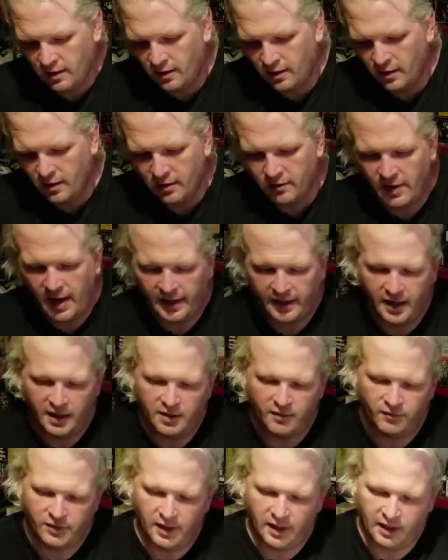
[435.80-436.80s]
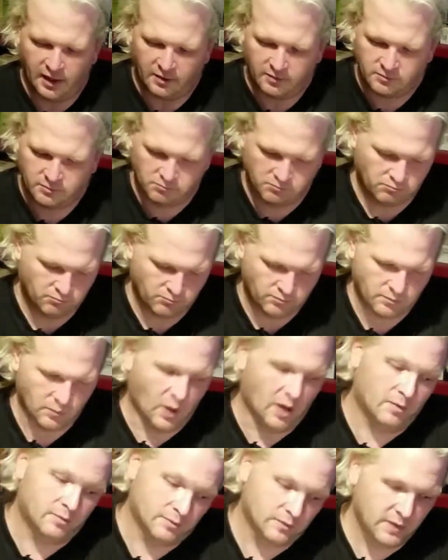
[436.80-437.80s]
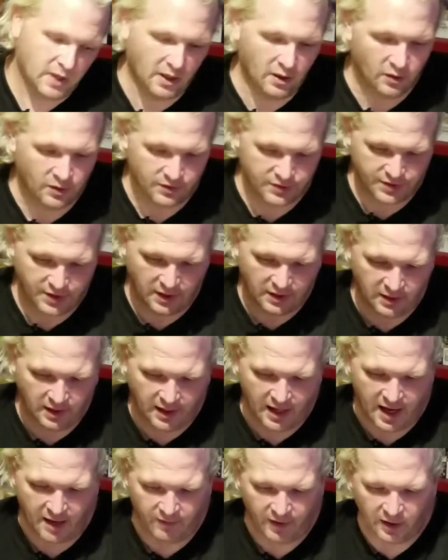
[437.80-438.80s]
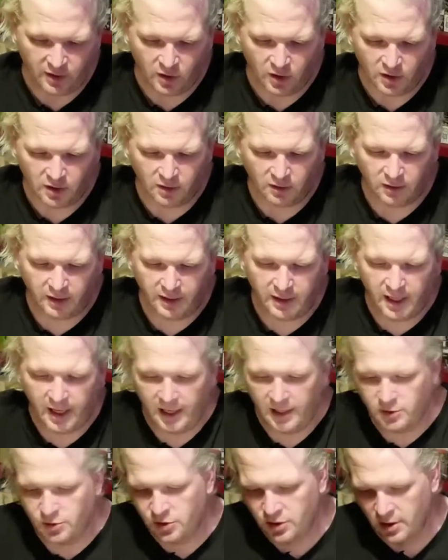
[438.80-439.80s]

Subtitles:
that kind of thing? Well, hills that have a good clean edge.